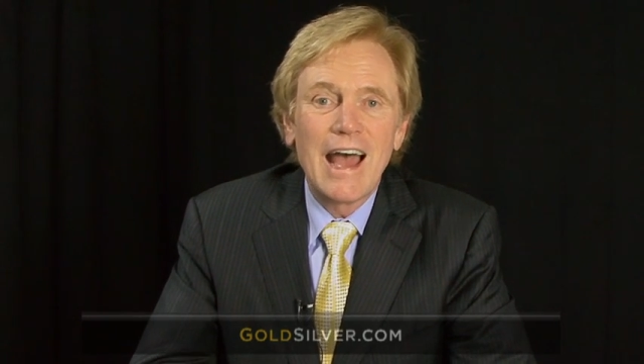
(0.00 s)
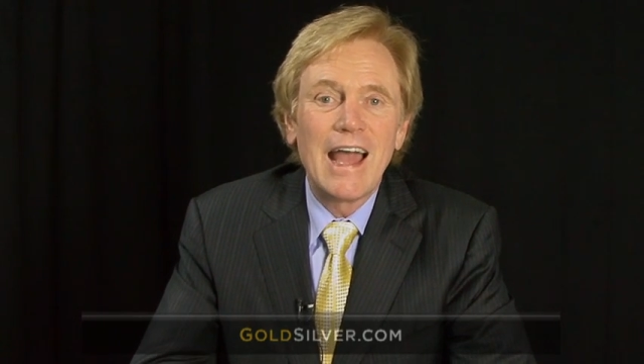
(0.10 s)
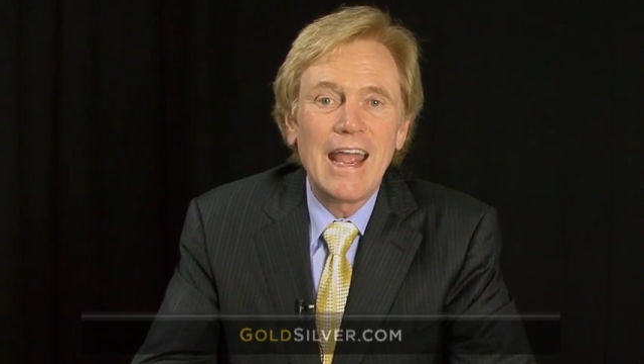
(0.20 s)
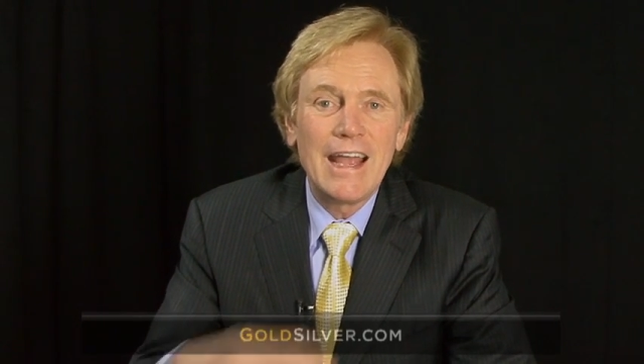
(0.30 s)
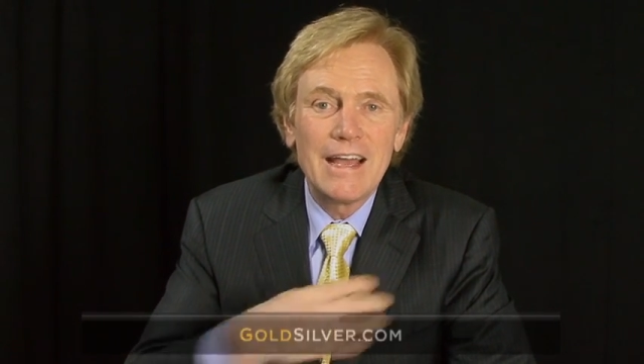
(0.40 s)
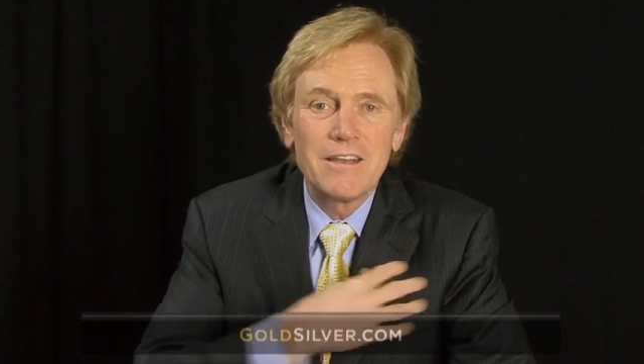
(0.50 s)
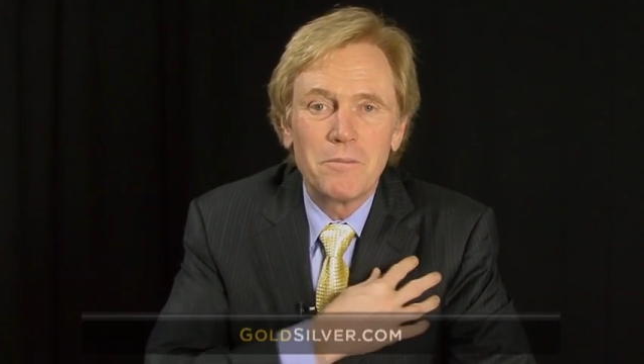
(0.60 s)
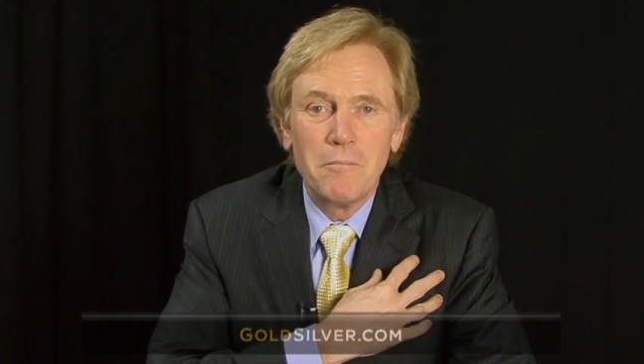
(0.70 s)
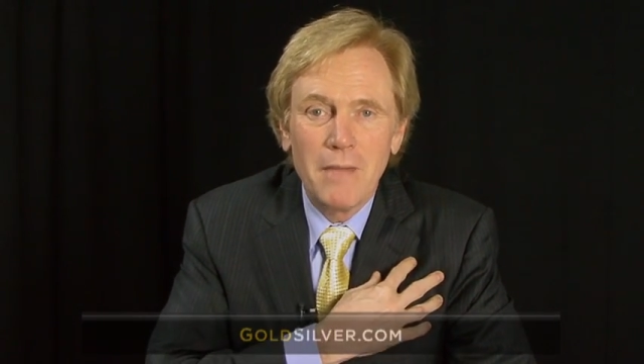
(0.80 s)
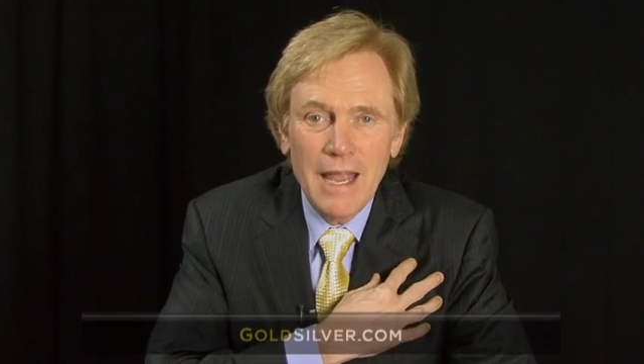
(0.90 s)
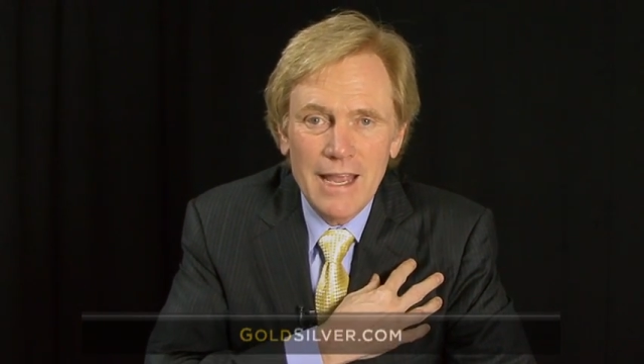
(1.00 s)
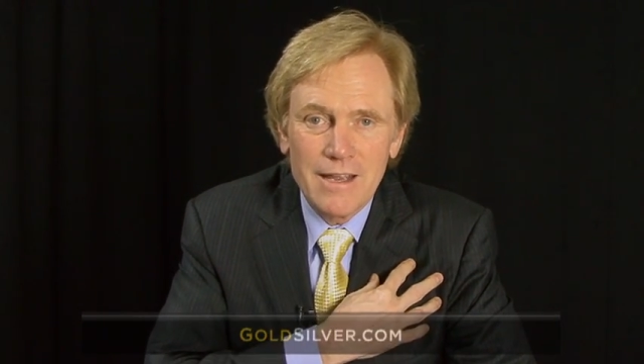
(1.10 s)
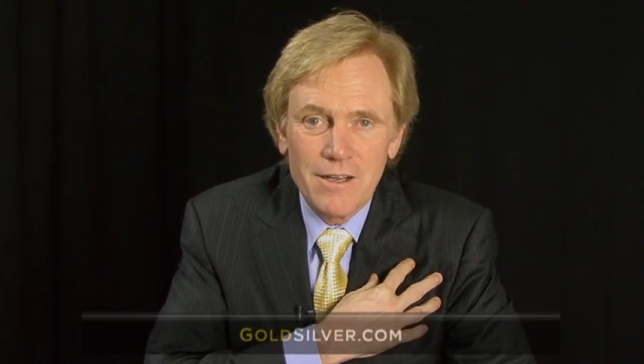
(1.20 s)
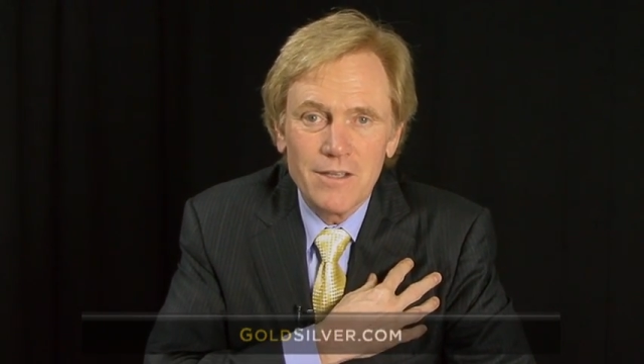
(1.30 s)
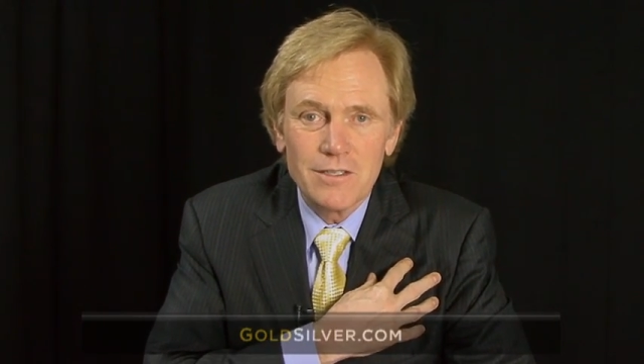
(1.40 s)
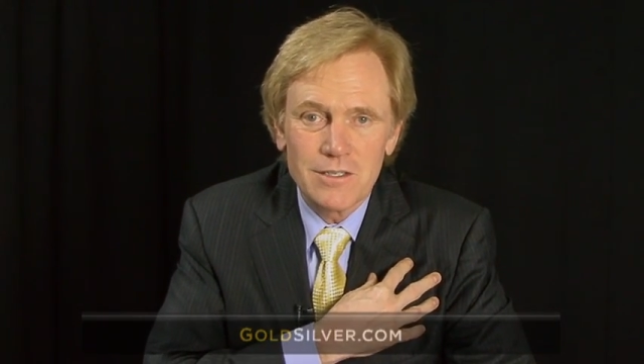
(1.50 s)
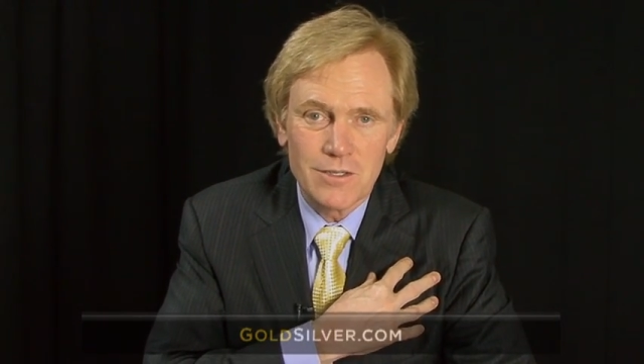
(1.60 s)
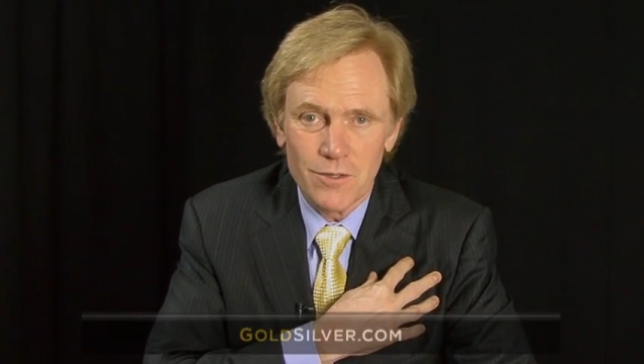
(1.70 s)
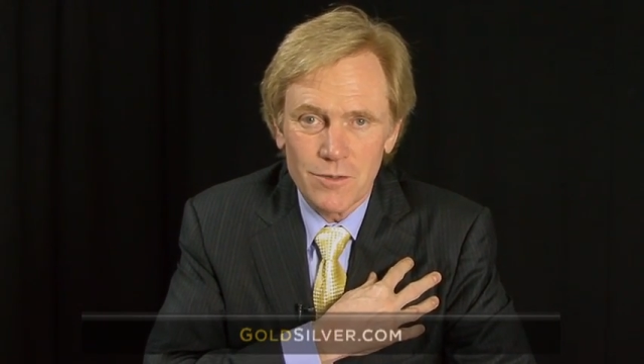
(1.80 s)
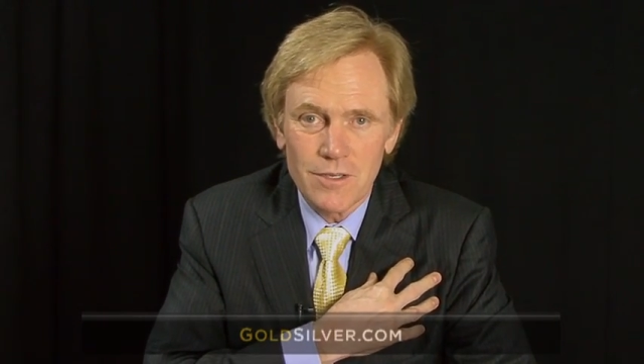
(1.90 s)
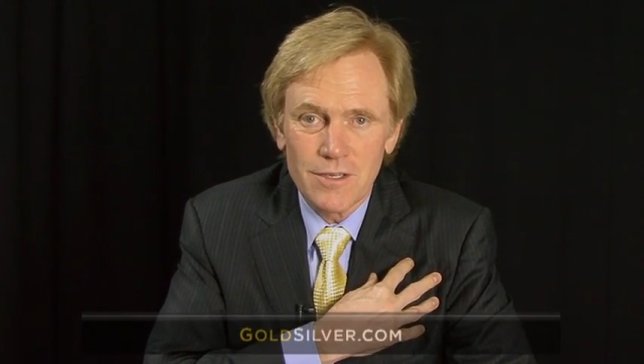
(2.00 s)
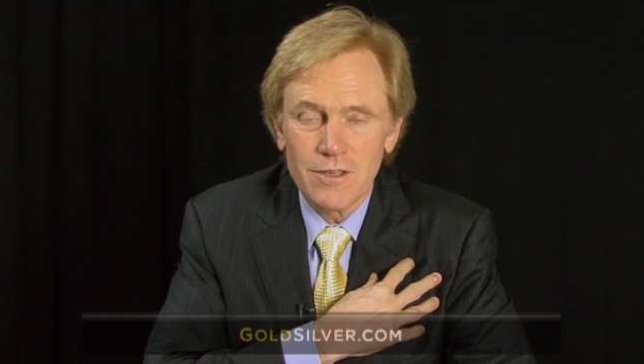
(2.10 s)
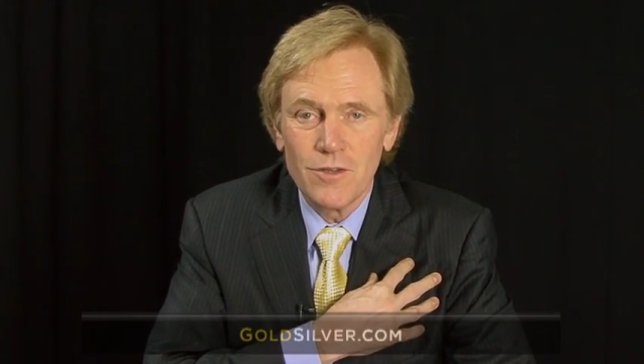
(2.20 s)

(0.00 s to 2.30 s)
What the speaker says: a handmade suit